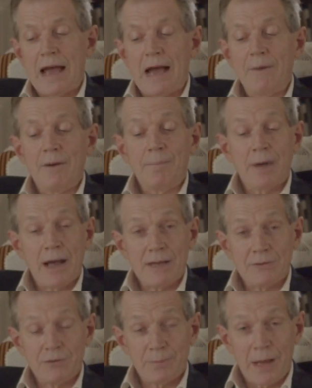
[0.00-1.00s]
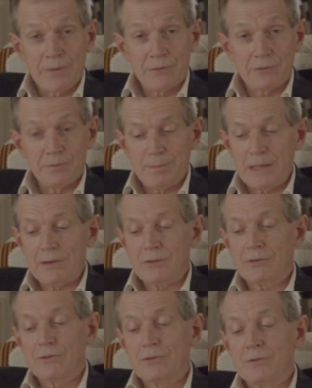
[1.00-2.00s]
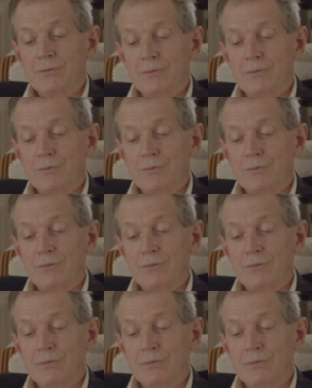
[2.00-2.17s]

our minds by the speediest and the